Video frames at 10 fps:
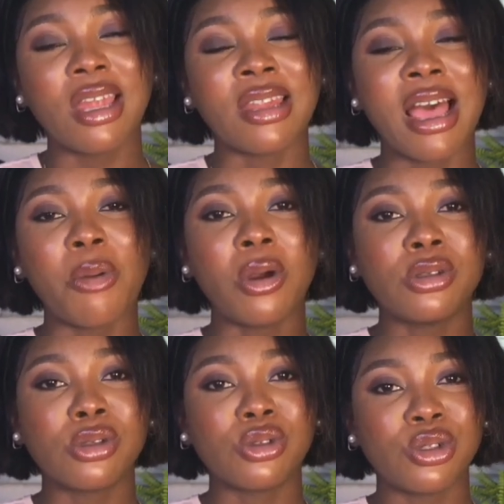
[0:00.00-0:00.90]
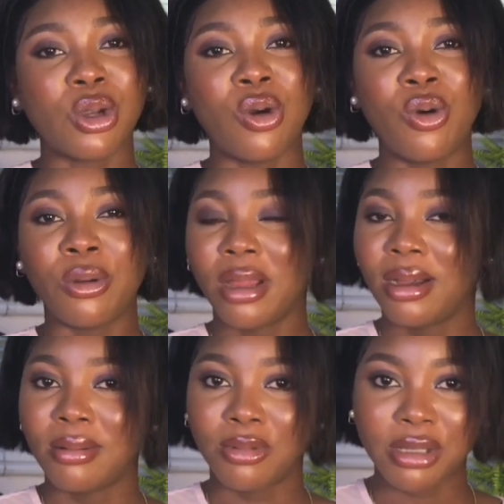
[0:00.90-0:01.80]
now i want you to do your own
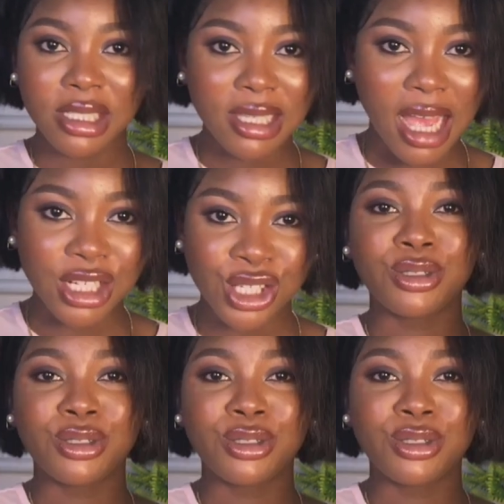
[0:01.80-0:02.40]
um, research